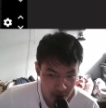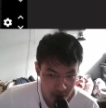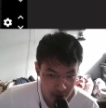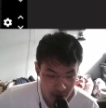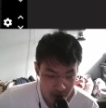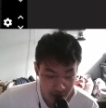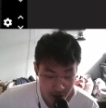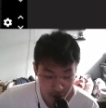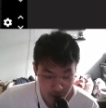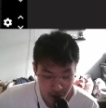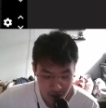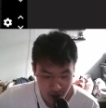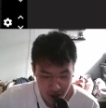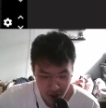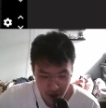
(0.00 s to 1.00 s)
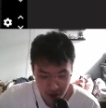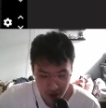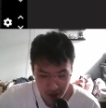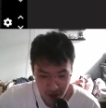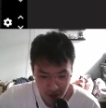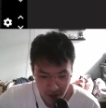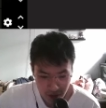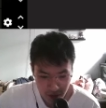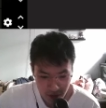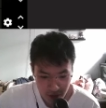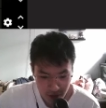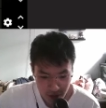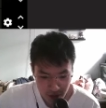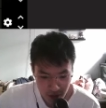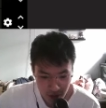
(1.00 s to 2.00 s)
it can be lucky, like
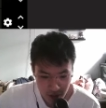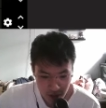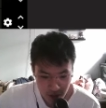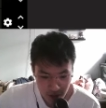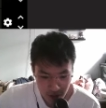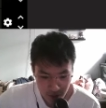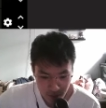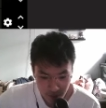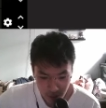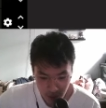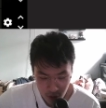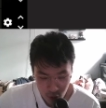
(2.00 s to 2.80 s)
it